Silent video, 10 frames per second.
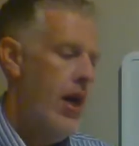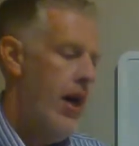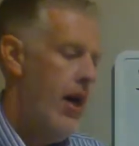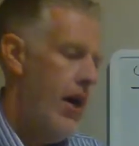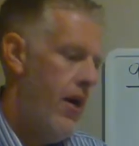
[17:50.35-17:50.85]

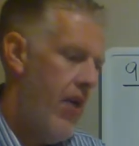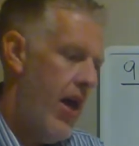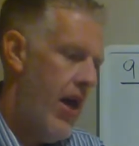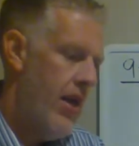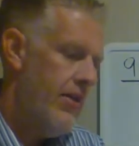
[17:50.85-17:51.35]
um,
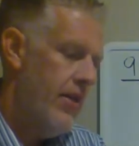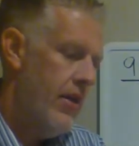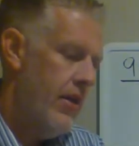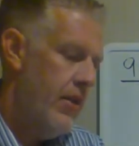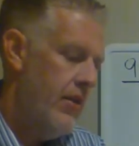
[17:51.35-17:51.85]
as
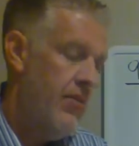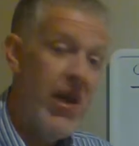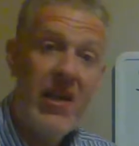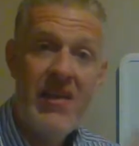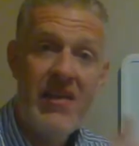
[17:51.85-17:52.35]
a, to
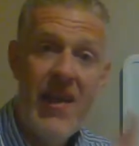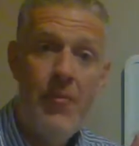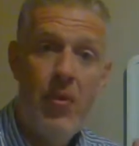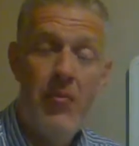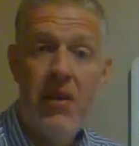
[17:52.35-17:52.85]
make an
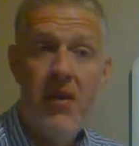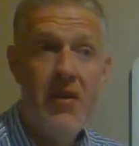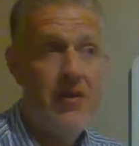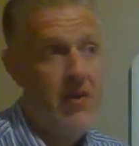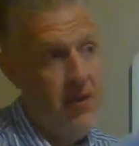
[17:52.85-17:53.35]
example
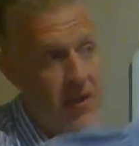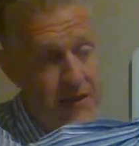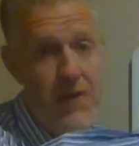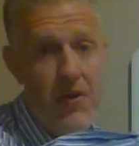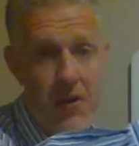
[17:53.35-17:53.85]
because in
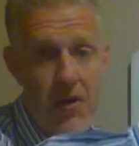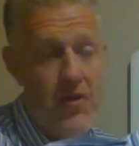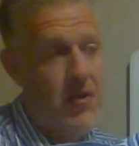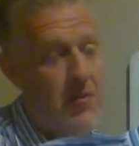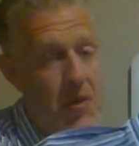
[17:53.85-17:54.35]
this
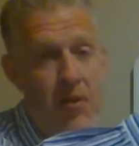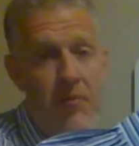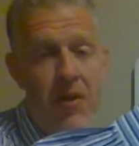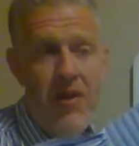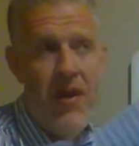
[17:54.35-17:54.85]
village these people
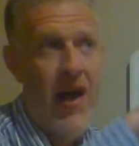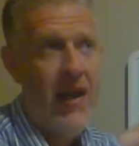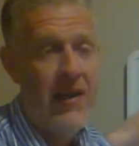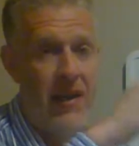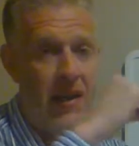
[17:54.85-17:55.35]
have been
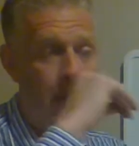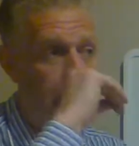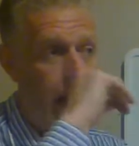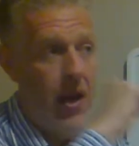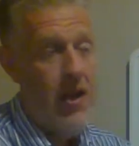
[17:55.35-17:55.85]
acting up,